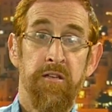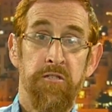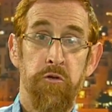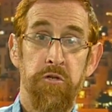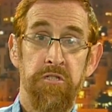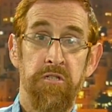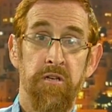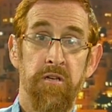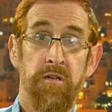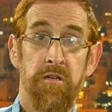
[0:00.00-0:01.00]
Jewish
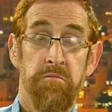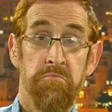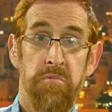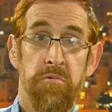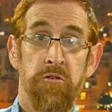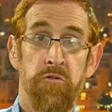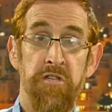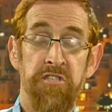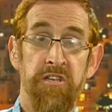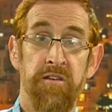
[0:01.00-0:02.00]

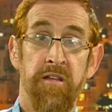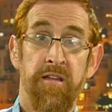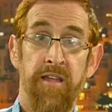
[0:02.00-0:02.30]
tradition